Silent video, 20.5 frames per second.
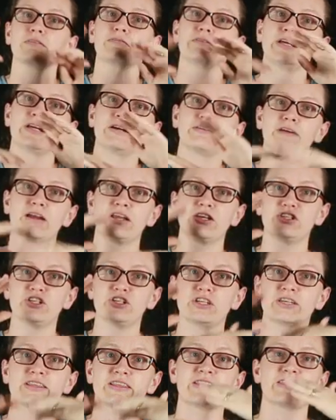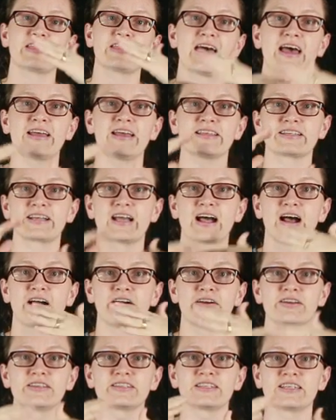rearranging that
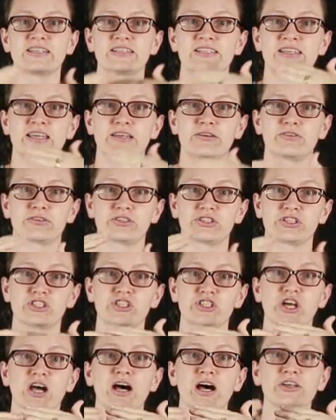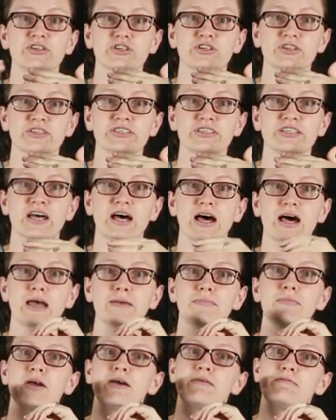current is equal to charge on
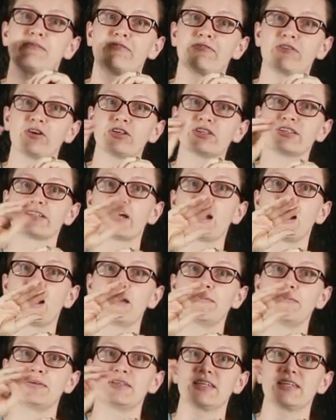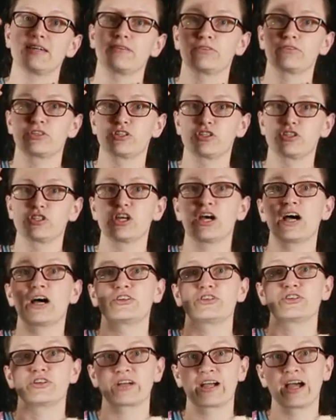time. We've got time is equal to
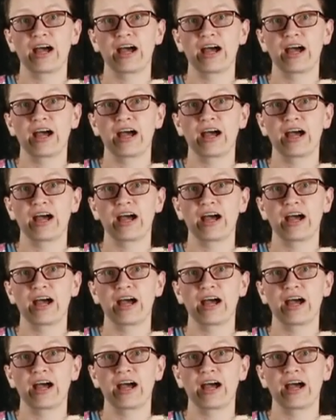charge on